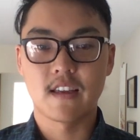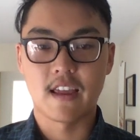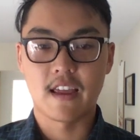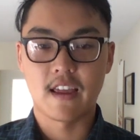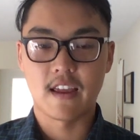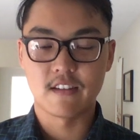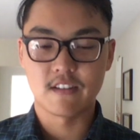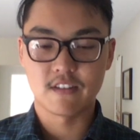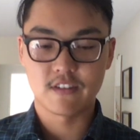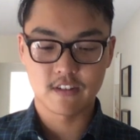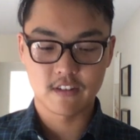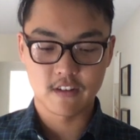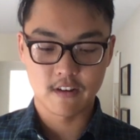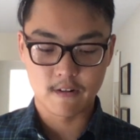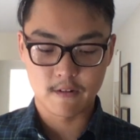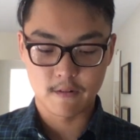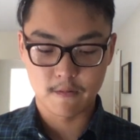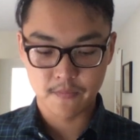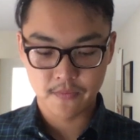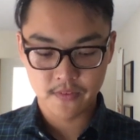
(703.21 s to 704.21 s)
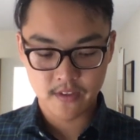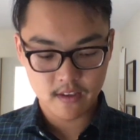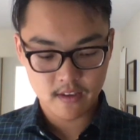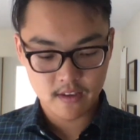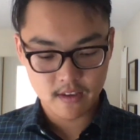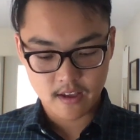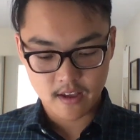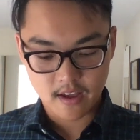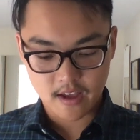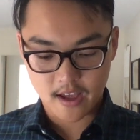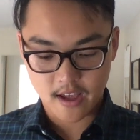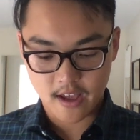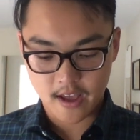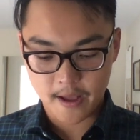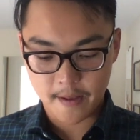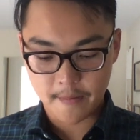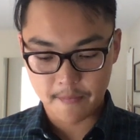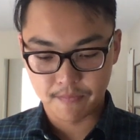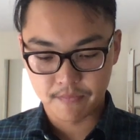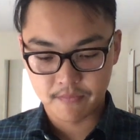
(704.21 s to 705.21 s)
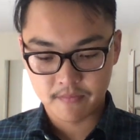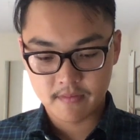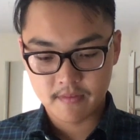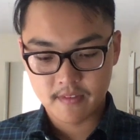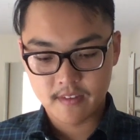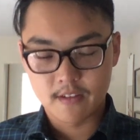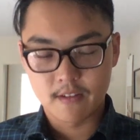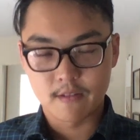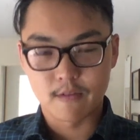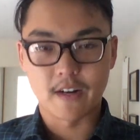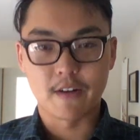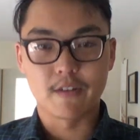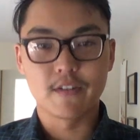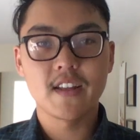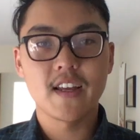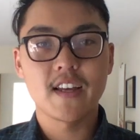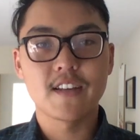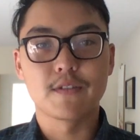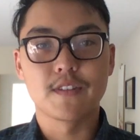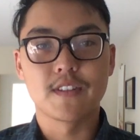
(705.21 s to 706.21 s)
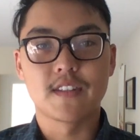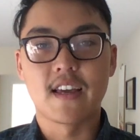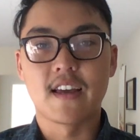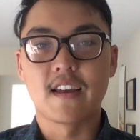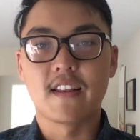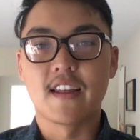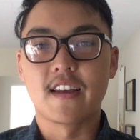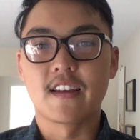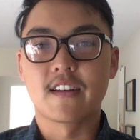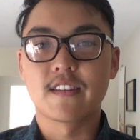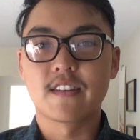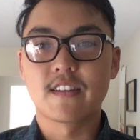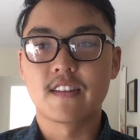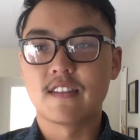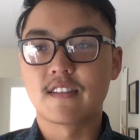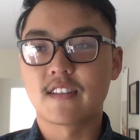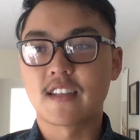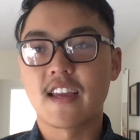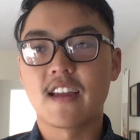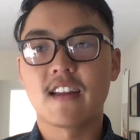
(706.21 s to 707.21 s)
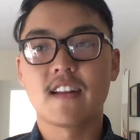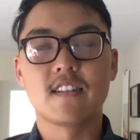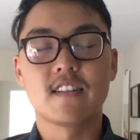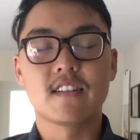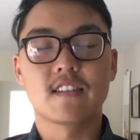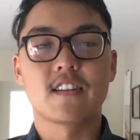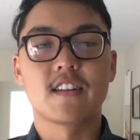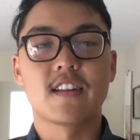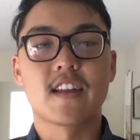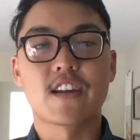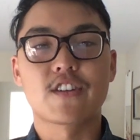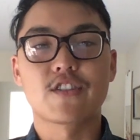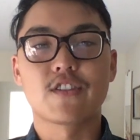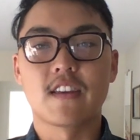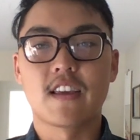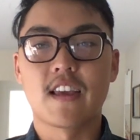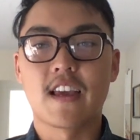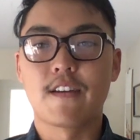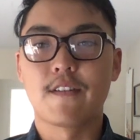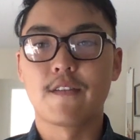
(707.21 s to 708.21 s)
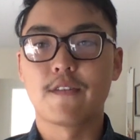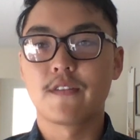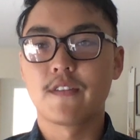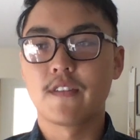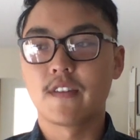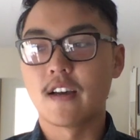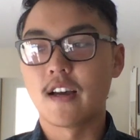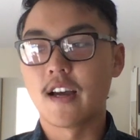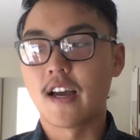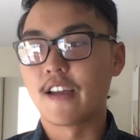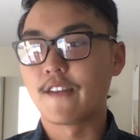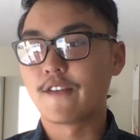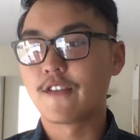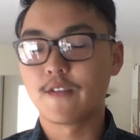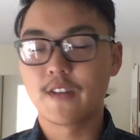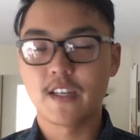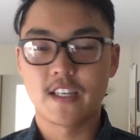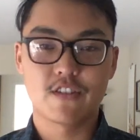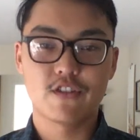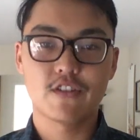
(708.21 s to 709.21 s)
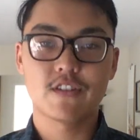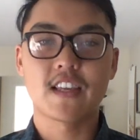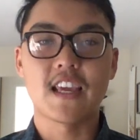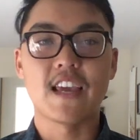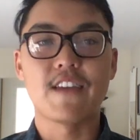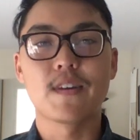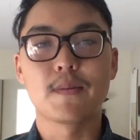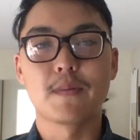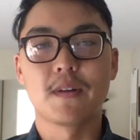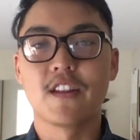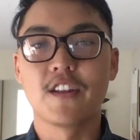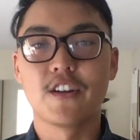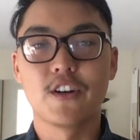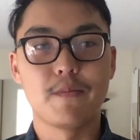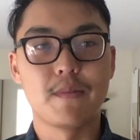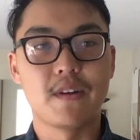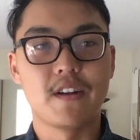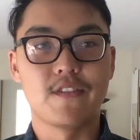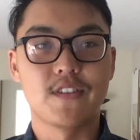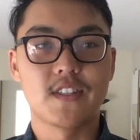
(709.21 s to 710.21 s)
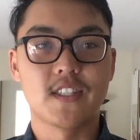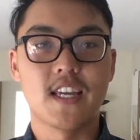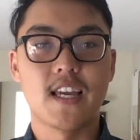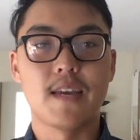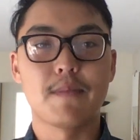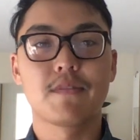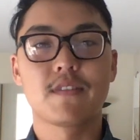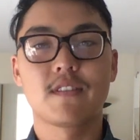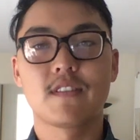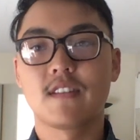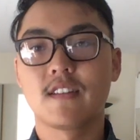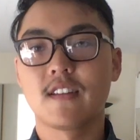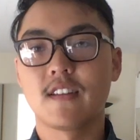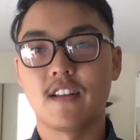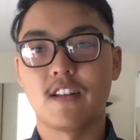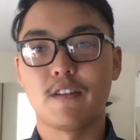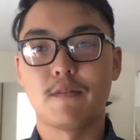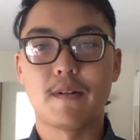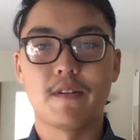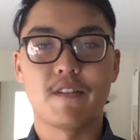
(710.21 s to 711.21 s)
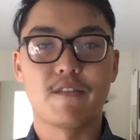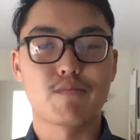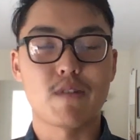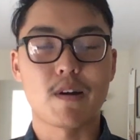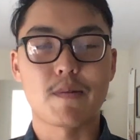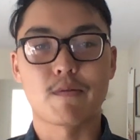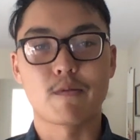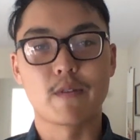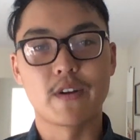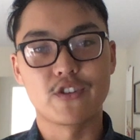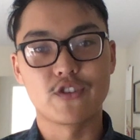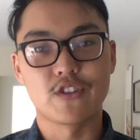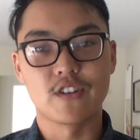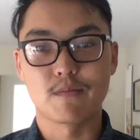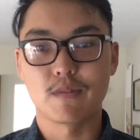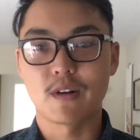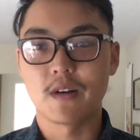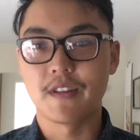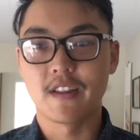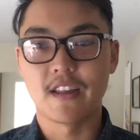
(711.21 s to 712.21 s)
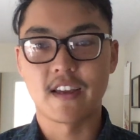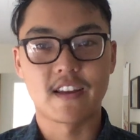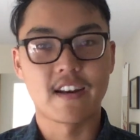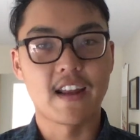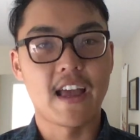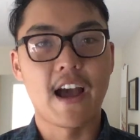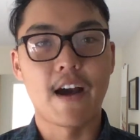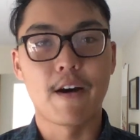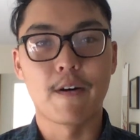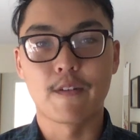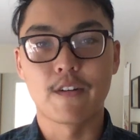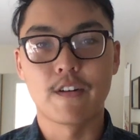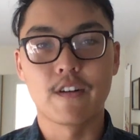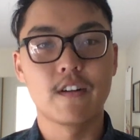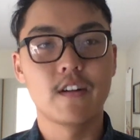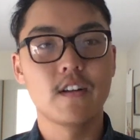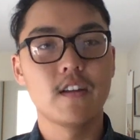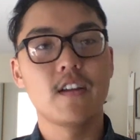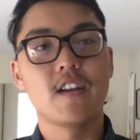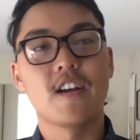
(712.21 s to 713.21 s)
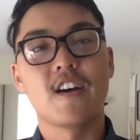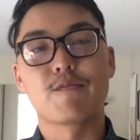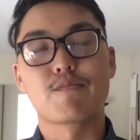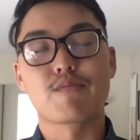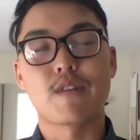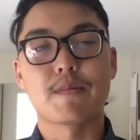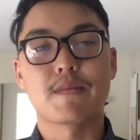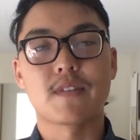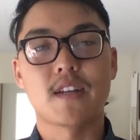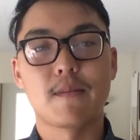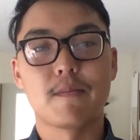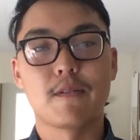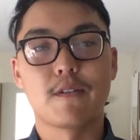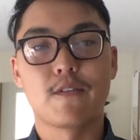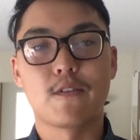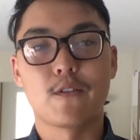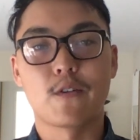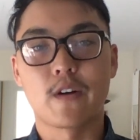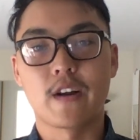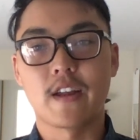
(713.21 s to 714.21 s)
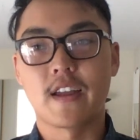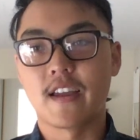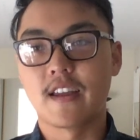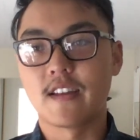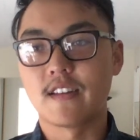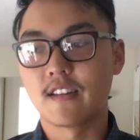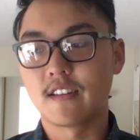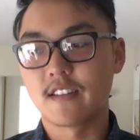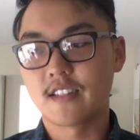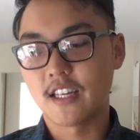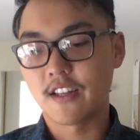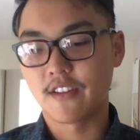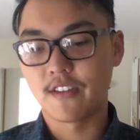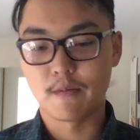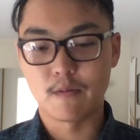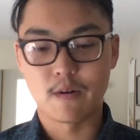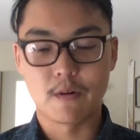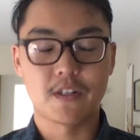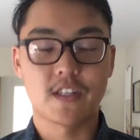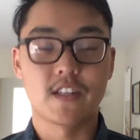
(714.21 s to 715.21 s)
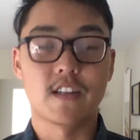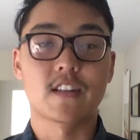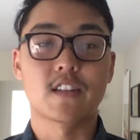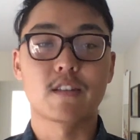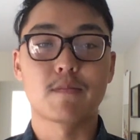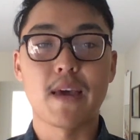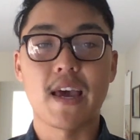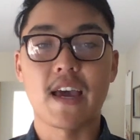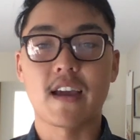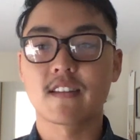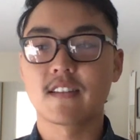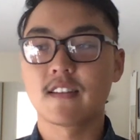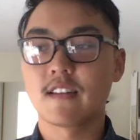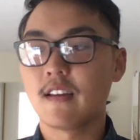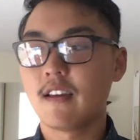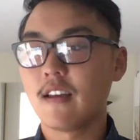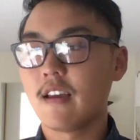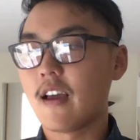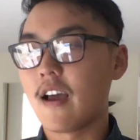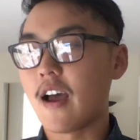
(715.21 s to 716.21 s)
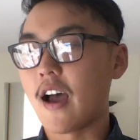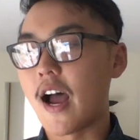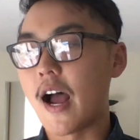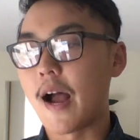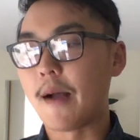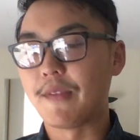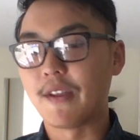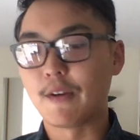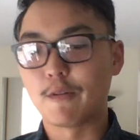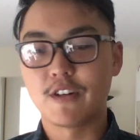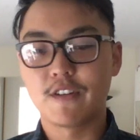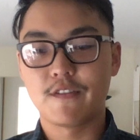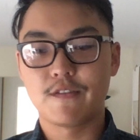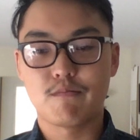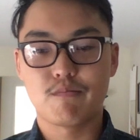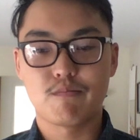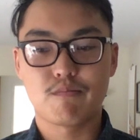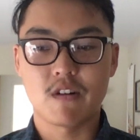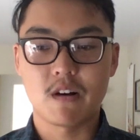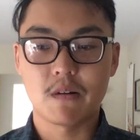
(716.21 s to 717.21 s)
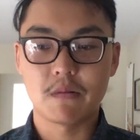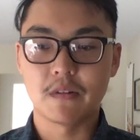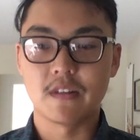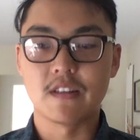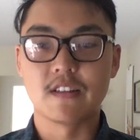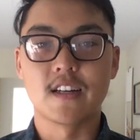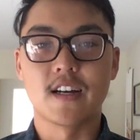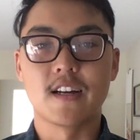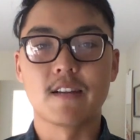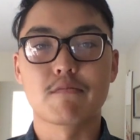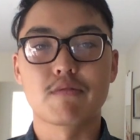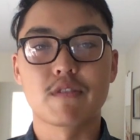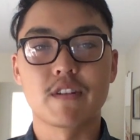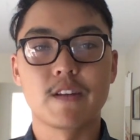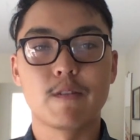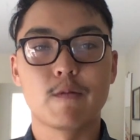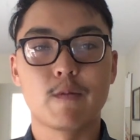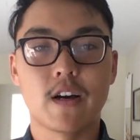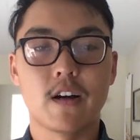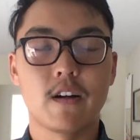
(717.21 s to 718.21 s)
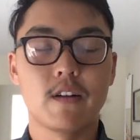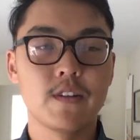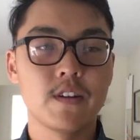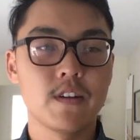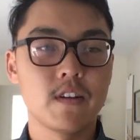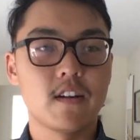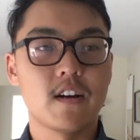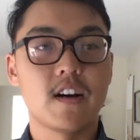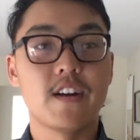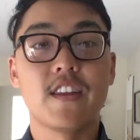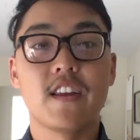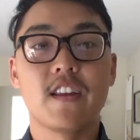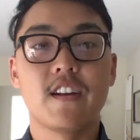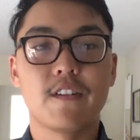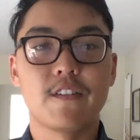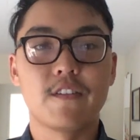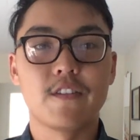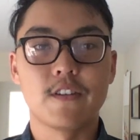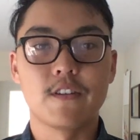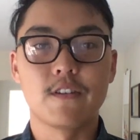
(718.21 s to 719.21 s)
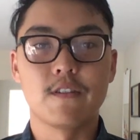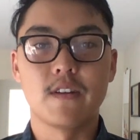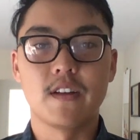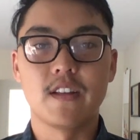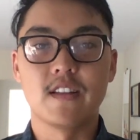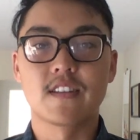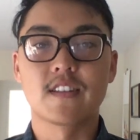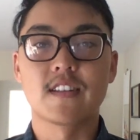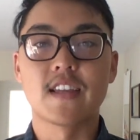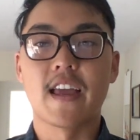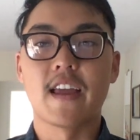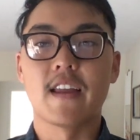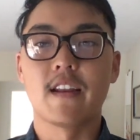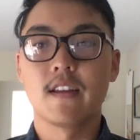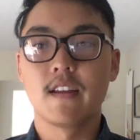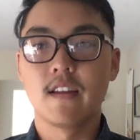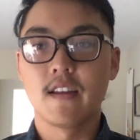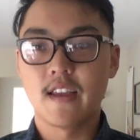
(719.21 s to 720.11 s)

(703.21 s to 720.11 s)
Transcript: And so what I realized was that these candidates could actually have, if you just gave them a little bit of tips, a little bit of preparation, probably like an hour of prep time beforehand, tell them what to expect, they would have probably done pretty well on the interview instead.